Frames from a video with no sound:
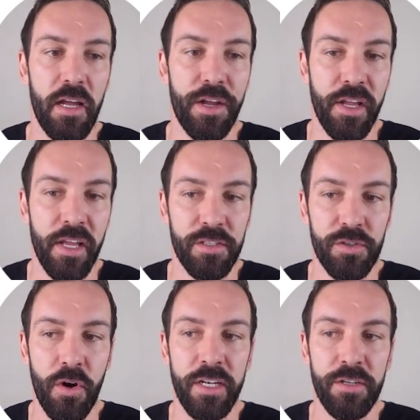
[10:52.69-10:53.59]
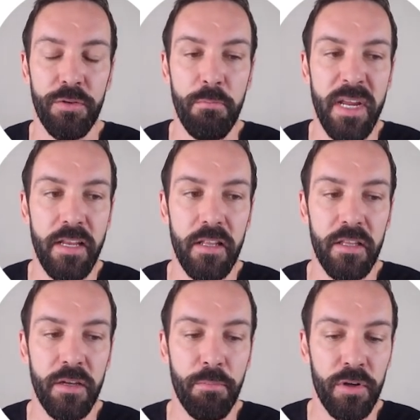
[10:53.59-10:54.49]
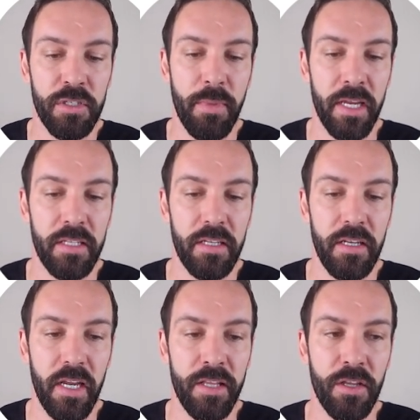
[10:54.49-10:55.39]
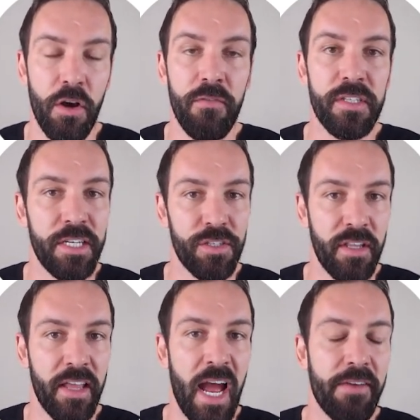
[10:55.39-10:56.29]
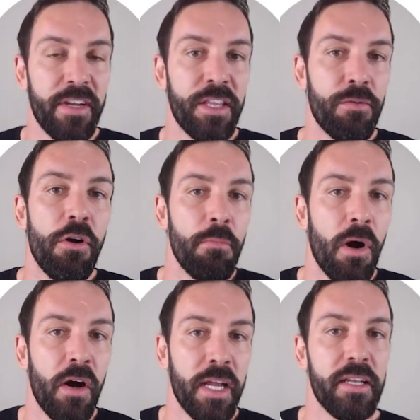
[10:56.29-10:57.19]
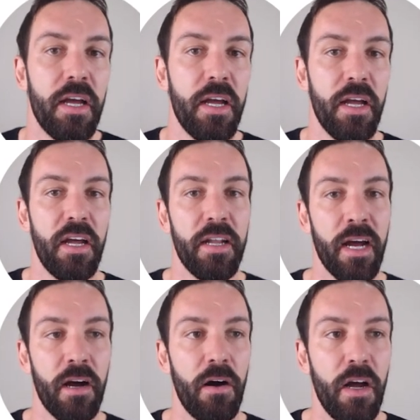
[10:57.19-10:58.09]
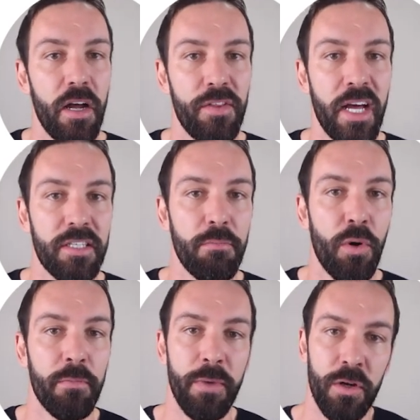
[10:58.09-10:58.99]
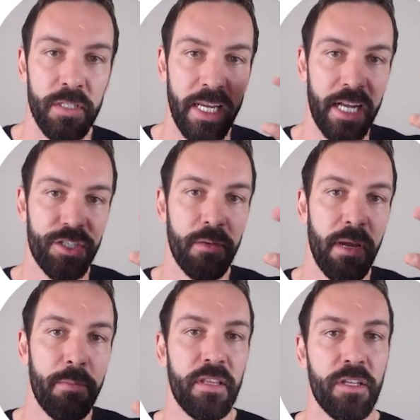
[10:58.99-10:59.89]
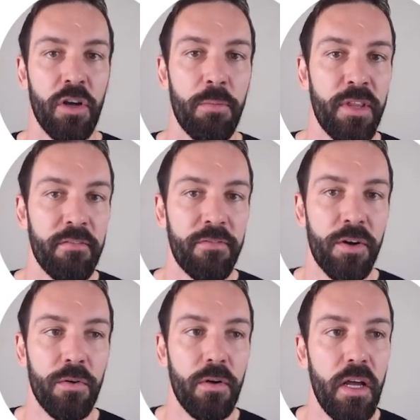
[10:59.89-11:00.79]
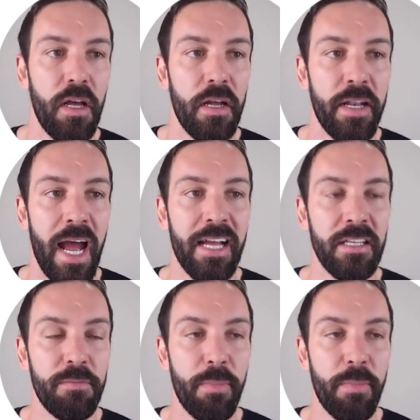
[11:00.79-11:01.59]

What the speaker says: it's trying to meet the prospect in the conversation that they're having in their own mind. Now, that's important because they're catching people at the top of that funnel. Now, as